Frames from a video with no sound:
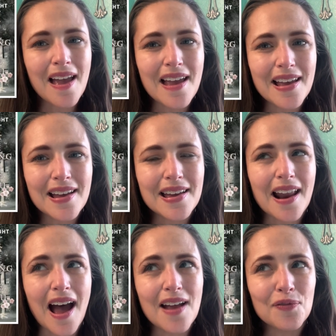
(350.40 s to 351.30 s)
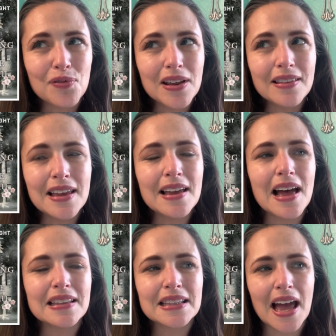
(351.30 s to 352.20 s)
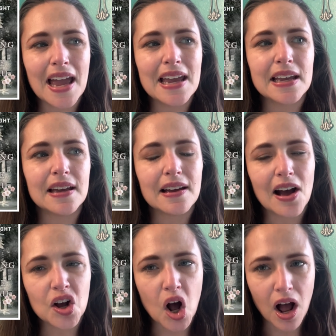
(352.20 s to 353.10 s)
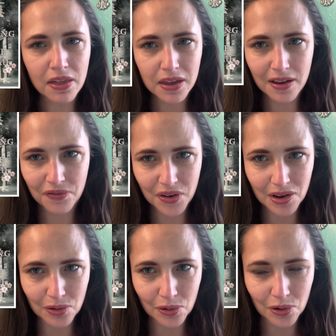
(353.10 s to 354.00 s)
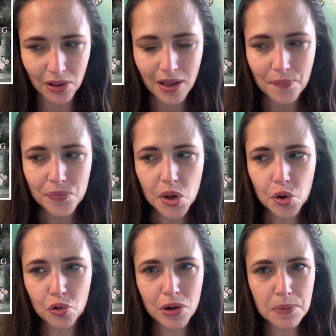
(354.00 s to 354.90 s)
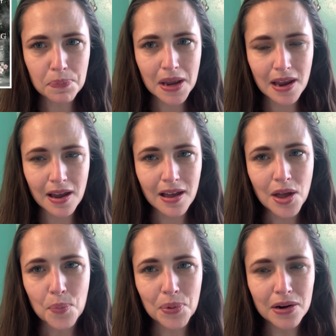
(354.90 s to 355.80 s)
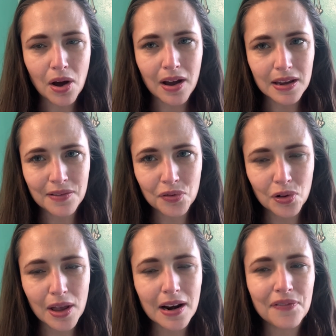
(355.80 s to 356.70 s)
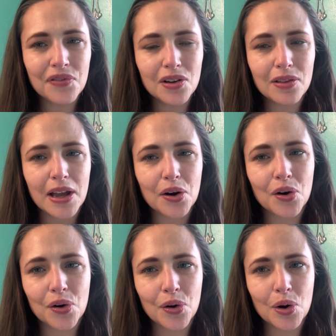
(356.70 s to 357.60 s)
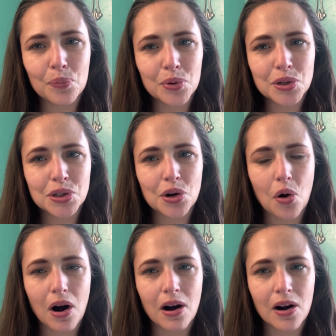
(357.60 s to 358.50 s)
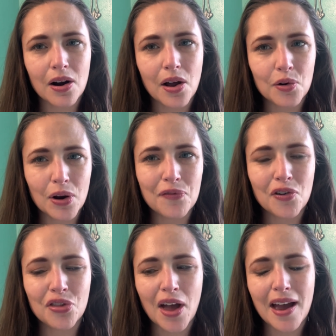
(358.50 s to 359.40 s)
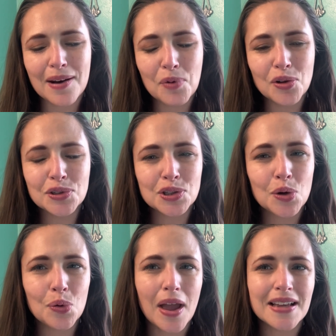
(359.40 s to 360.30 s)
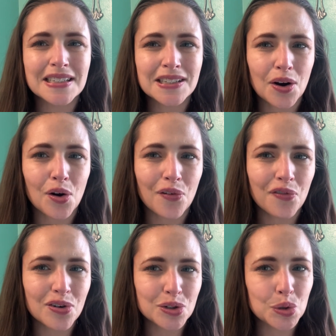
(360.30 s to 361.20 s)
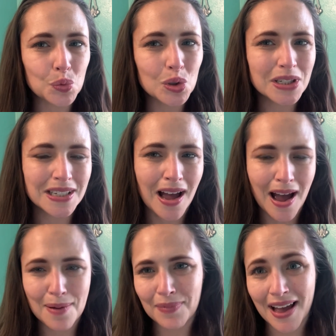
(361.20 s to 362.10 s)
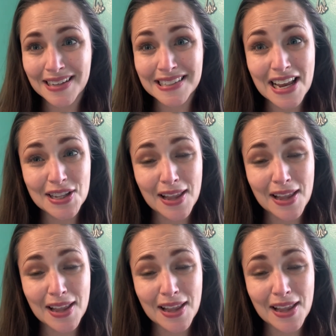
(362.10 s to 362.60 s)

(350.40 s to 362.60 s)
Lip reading: And I really like gothic feel, creepy, but not evil. And I feel like her books are great for that. And I'm also a sucker for dual timelines, and